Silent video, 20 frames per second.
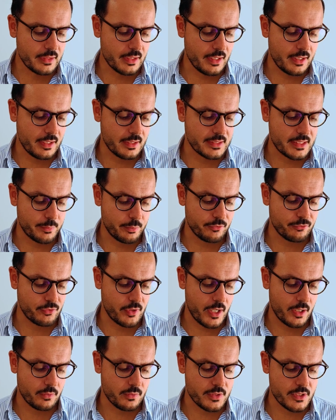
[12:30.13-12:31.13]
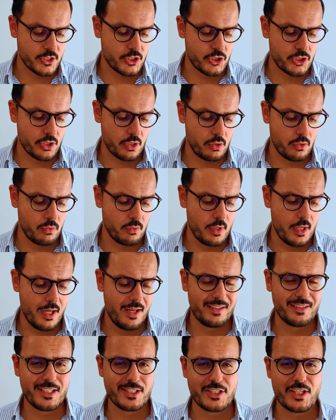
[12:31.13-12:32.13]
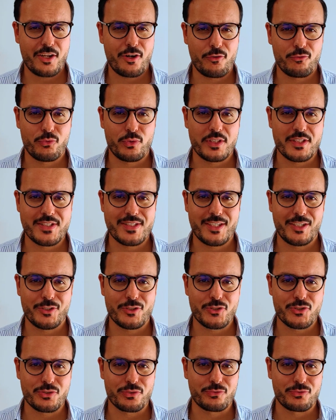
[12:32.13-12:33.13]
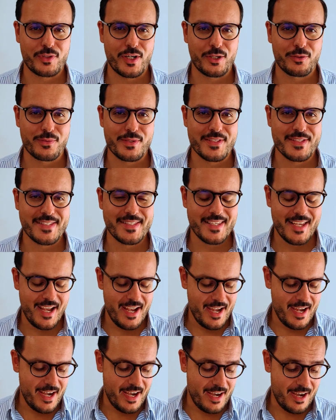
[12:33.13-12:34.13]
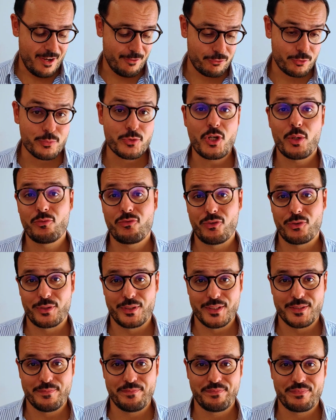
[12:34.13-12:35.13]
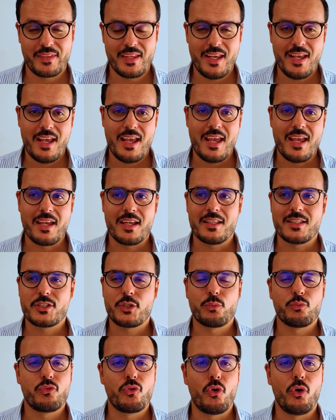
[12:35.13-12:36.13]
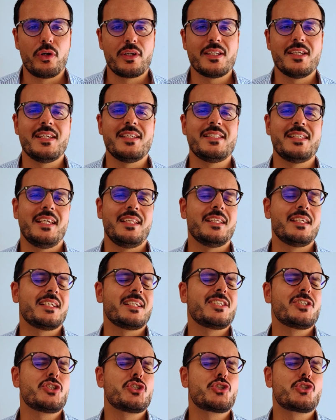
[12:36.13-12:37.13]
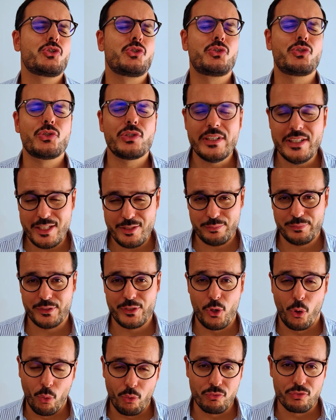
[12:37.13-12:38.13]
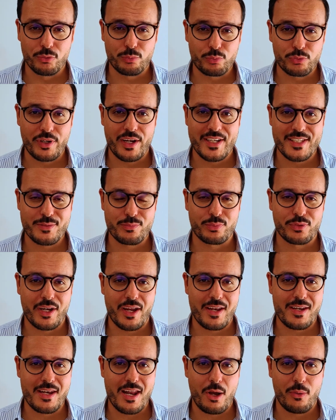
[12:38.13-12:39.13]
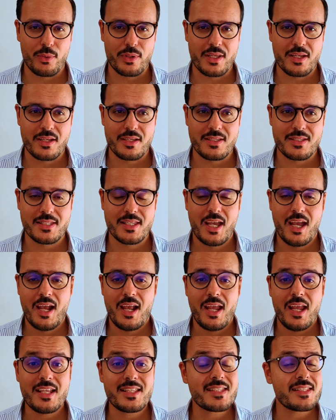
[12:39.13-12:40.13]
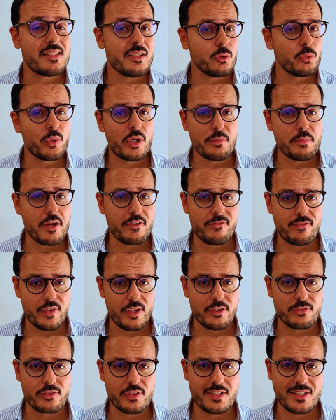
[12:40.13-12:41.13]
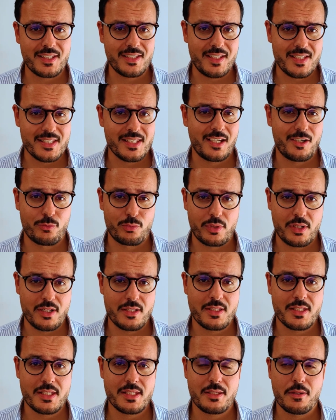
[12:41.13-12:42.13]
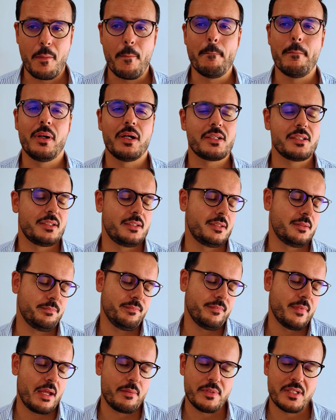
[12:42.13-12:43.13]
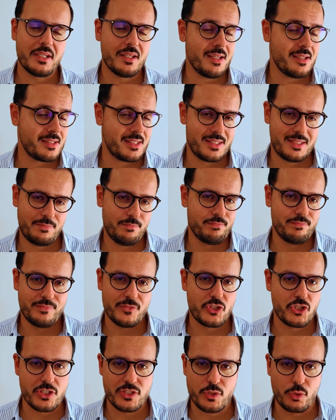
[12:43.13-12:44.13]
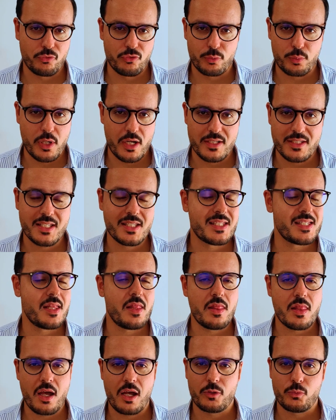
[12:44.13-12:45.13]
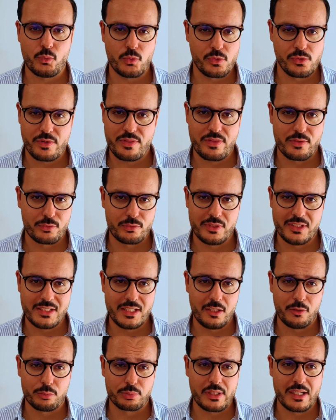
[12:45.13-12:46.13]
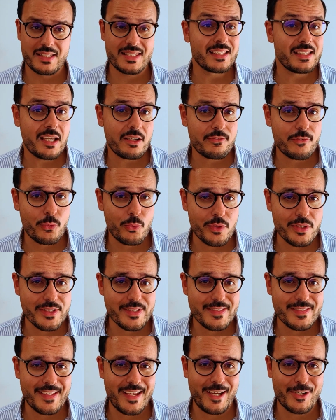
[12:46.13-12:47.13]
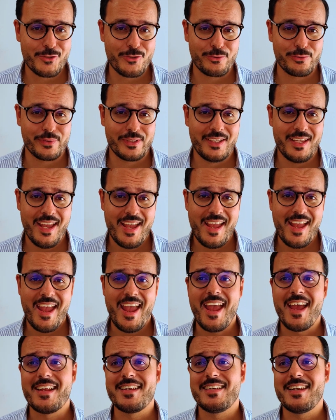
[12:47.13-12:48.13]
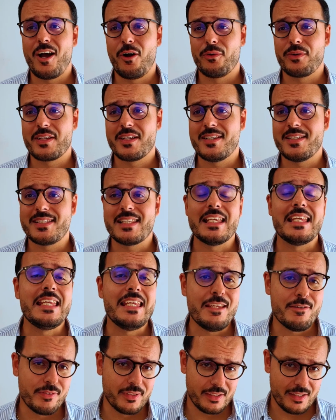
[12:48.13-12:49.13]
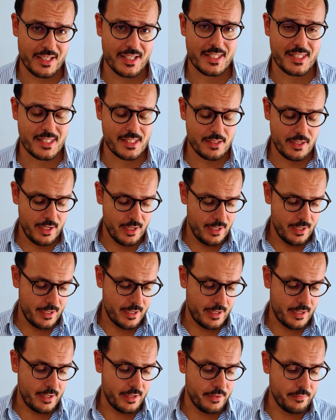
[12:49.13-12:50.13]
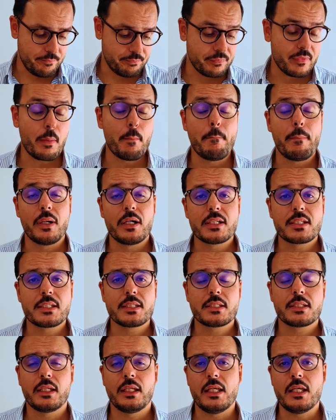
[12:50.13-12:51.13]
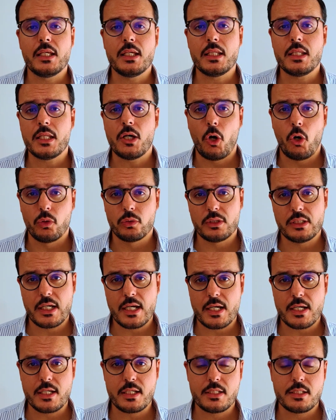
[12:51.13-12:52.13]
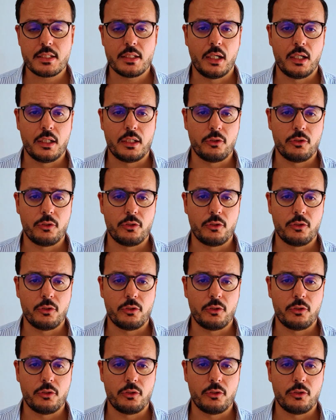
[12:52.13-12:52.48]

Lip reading: type of fragrance. So let's start off with a signature fragrance from Tom Ford. And Tom Ford is an extremely overpriced brand nowadays. It's still one of my favorite designer brands, but it's just overpriced. It's not worth the retail price. Never was, actually, and nowadays even less. But in online